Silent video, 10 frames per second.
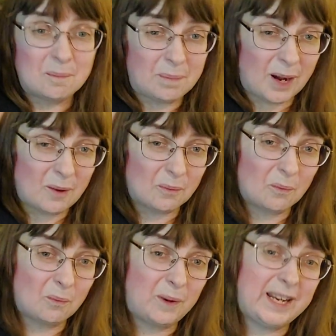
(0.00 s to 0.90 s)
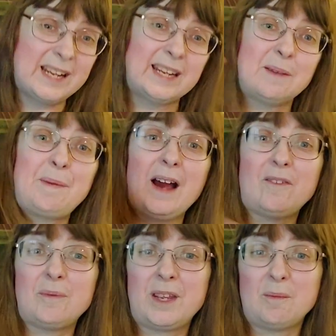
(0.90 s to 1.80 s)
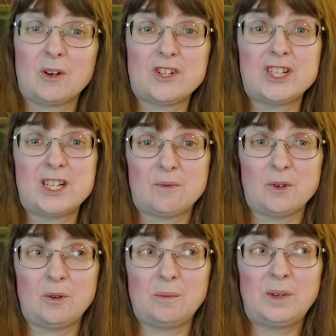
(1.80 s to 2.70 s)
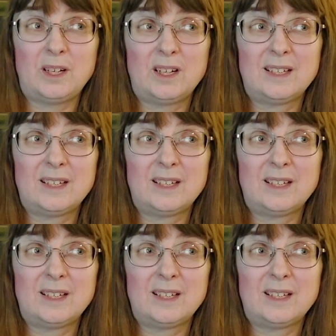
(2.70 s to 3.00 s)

but we didn't get back from the emergency room